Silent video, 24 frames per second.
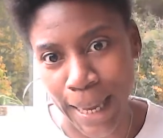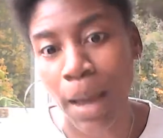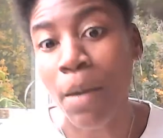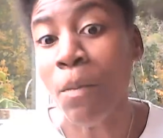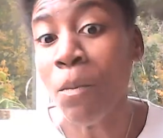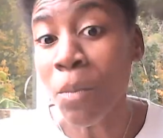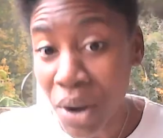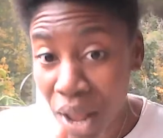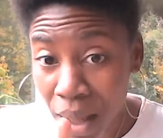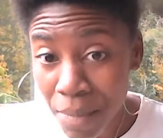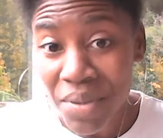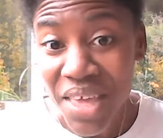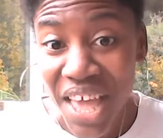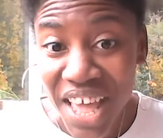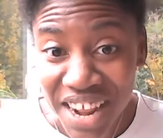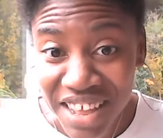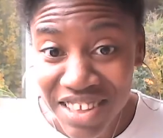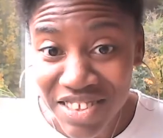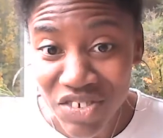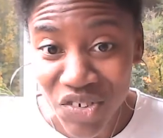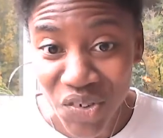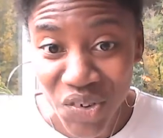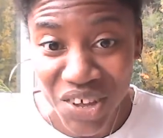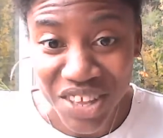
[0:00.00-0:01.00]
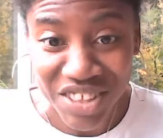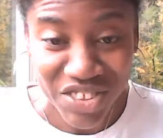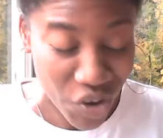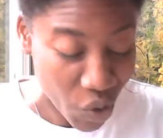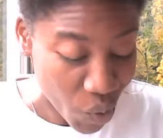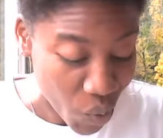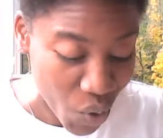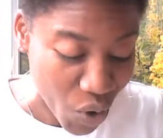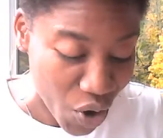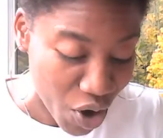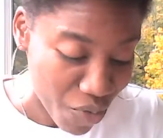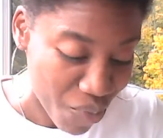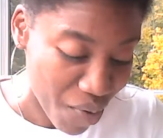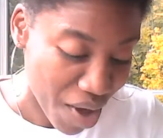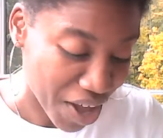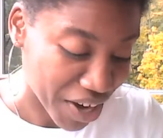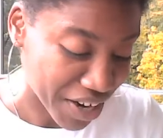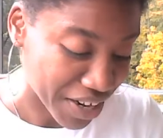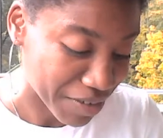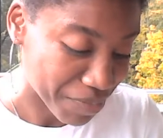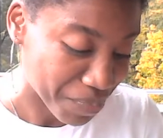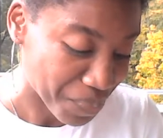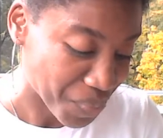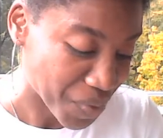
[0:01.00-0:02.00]
But I'm getting to it. Don't worry about
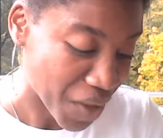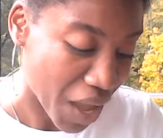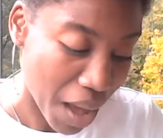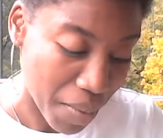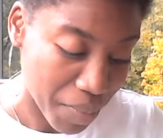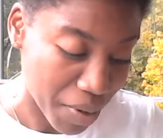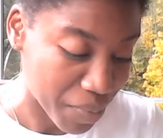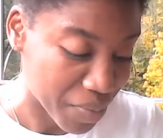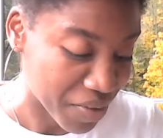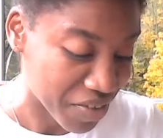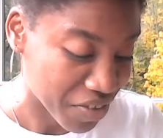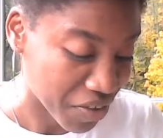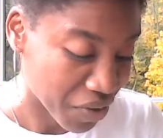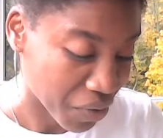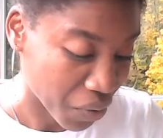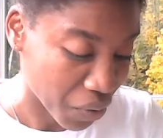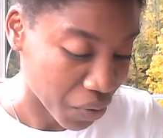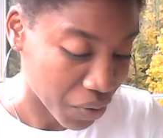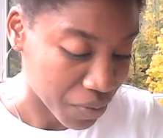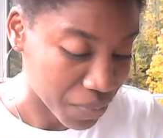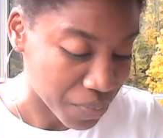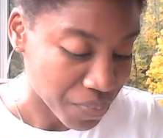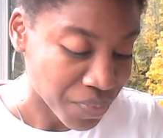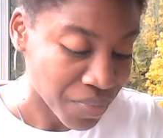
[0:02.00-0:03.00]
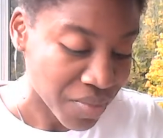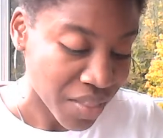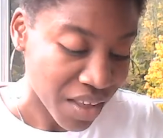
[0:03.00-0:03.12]
it. I'm a busy girl.